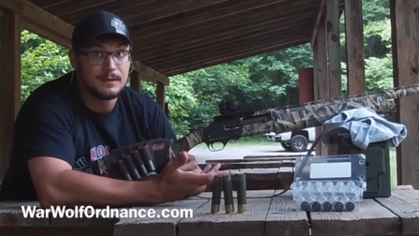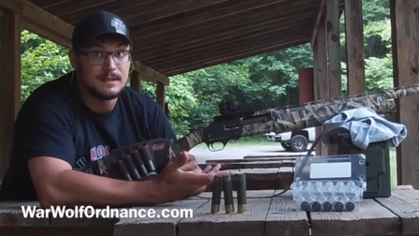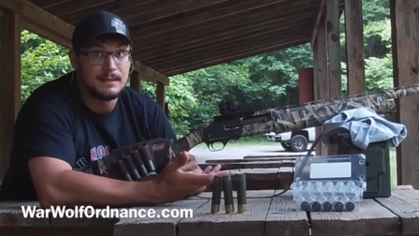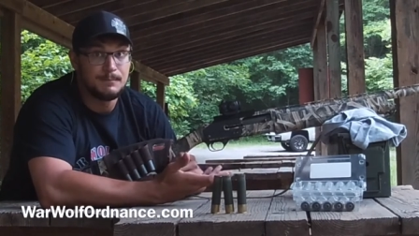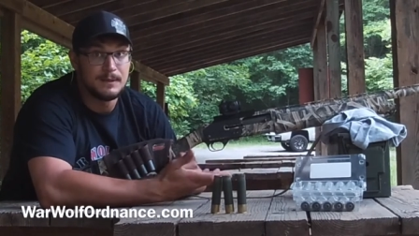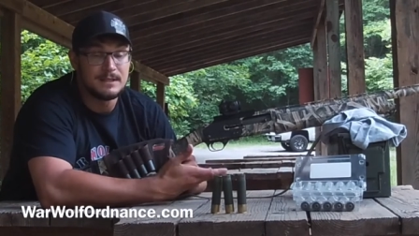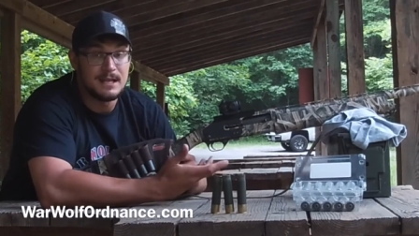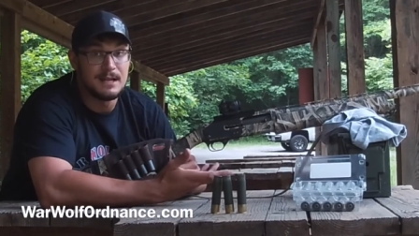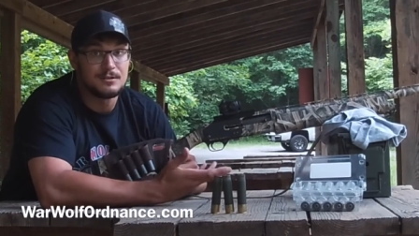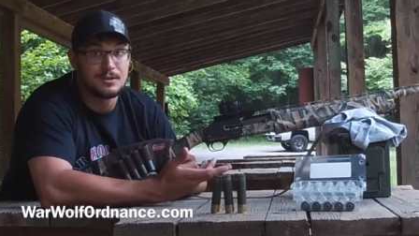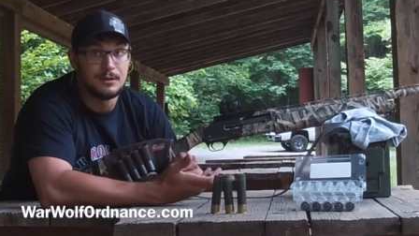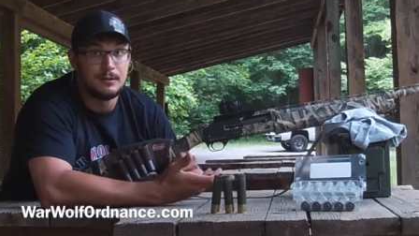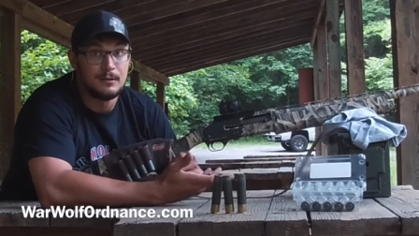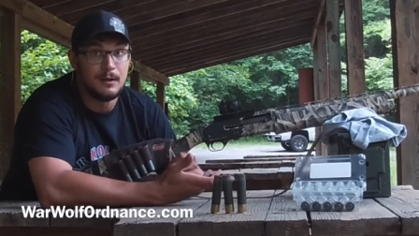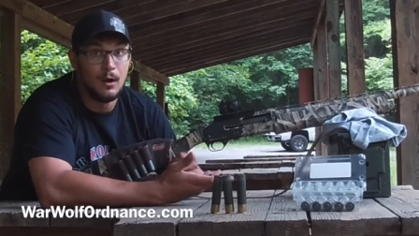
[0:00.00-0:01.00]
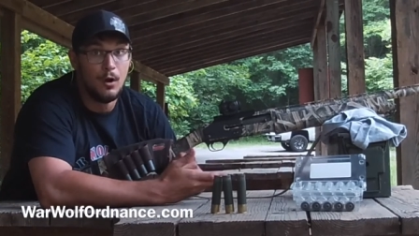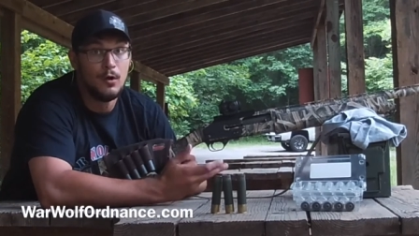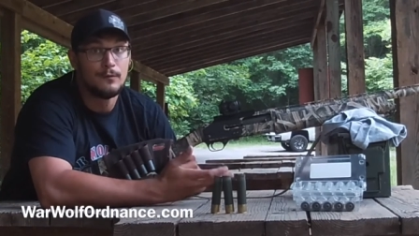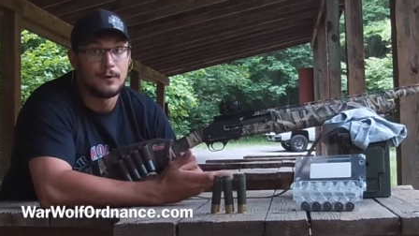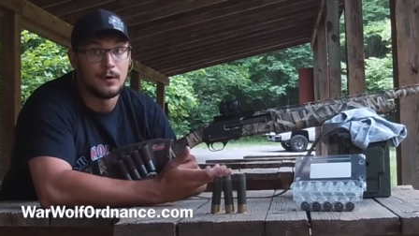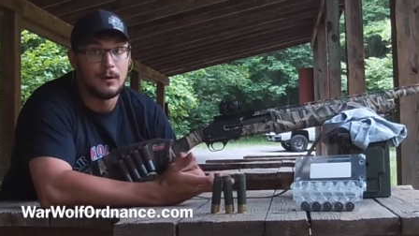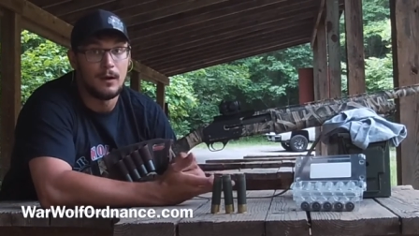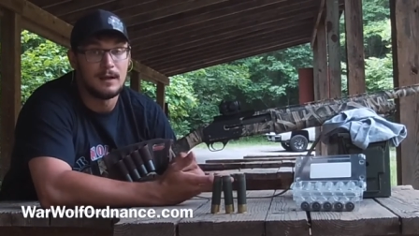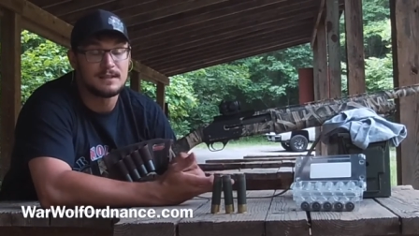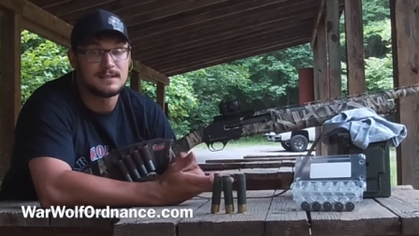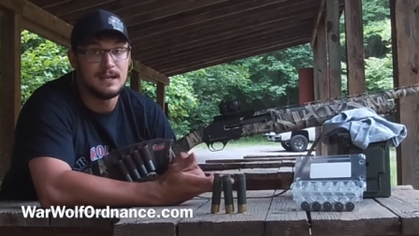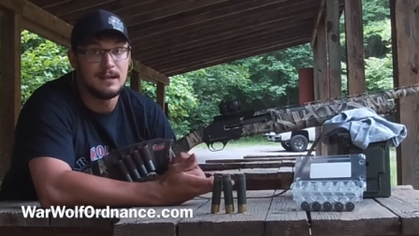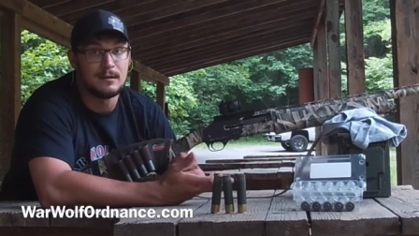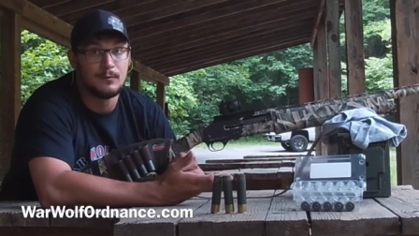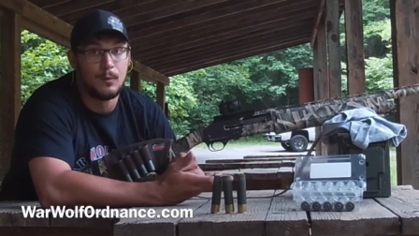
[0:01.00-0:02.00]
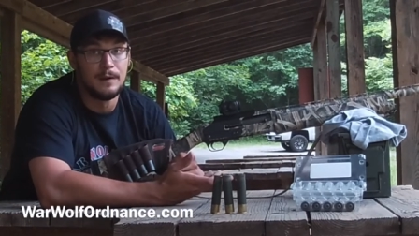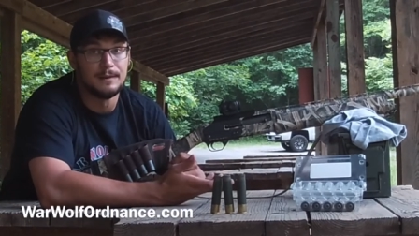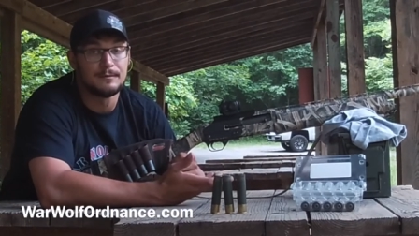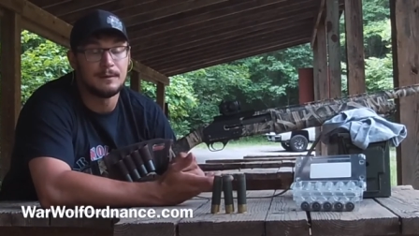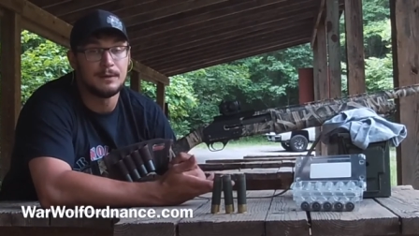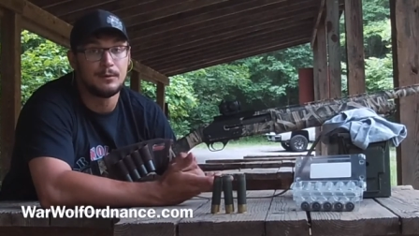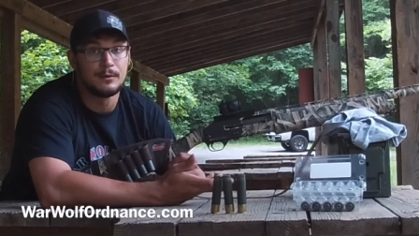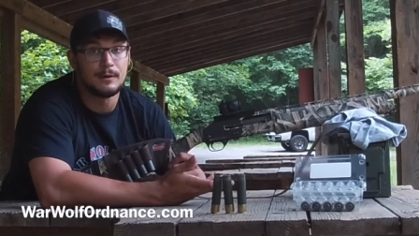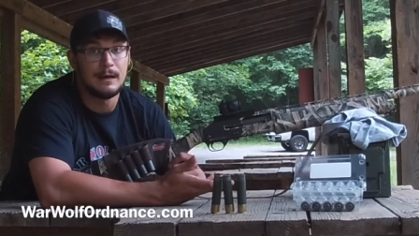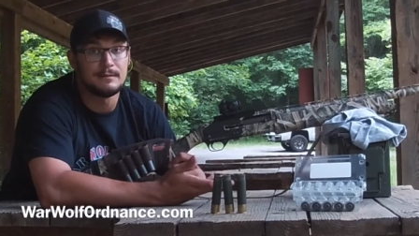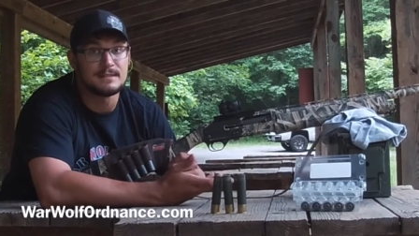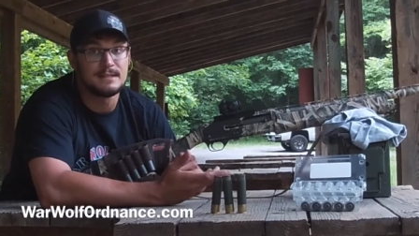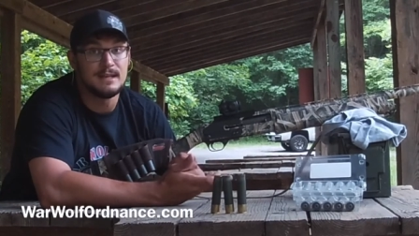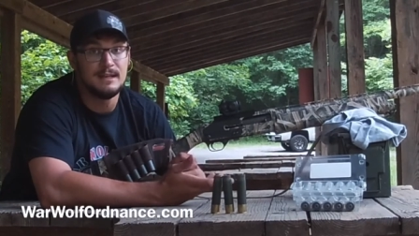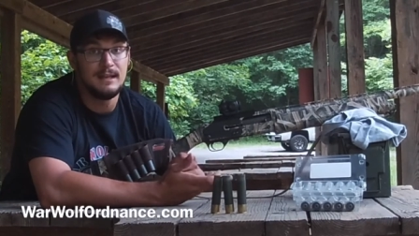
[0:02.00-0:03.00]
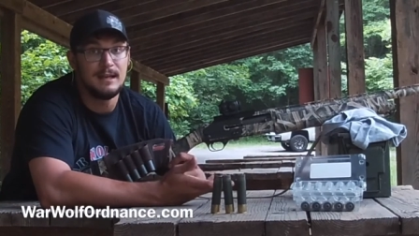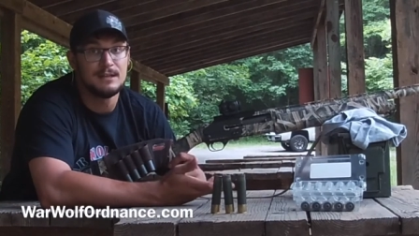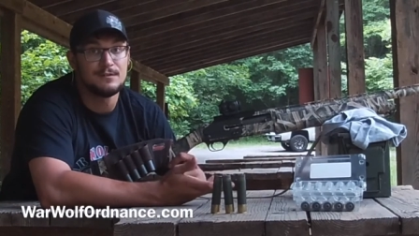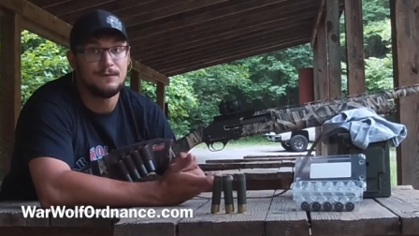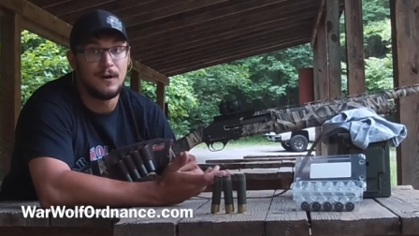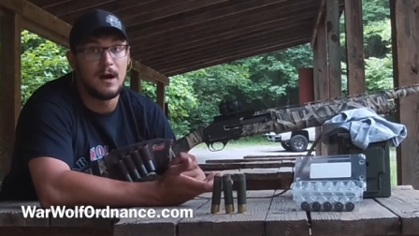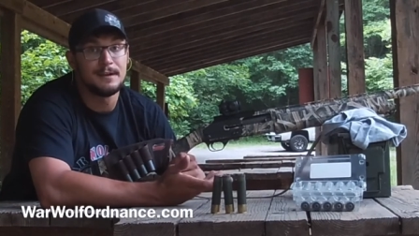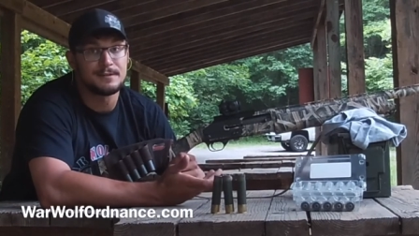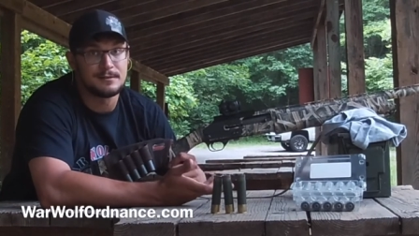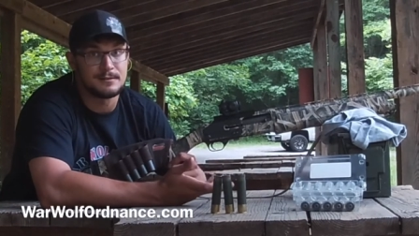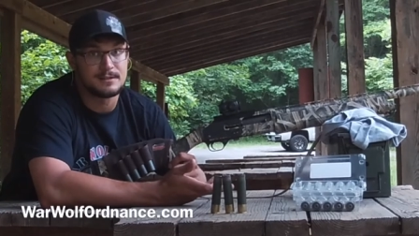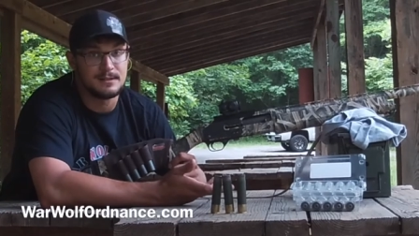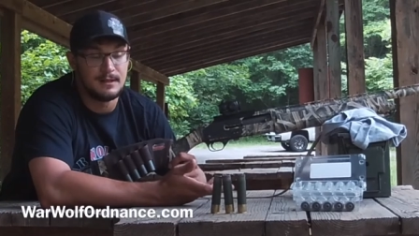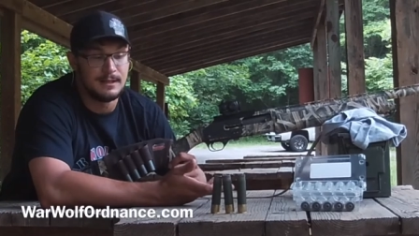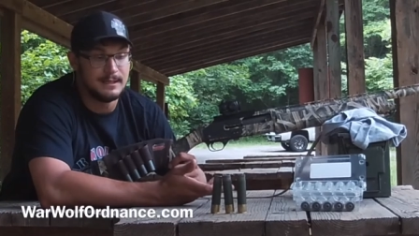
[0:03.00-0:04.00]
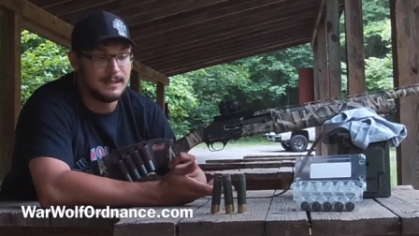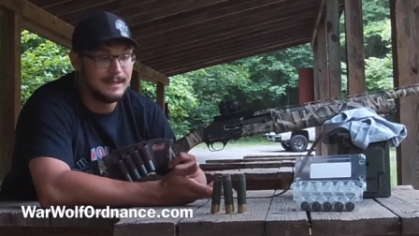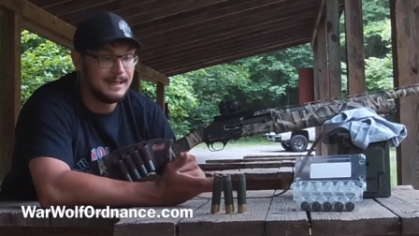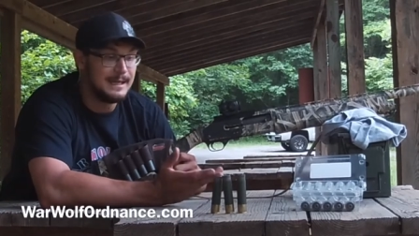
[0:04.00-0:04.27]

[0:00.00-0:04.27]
potential over a standard one three quarter ounce 10 gauge Foster slug,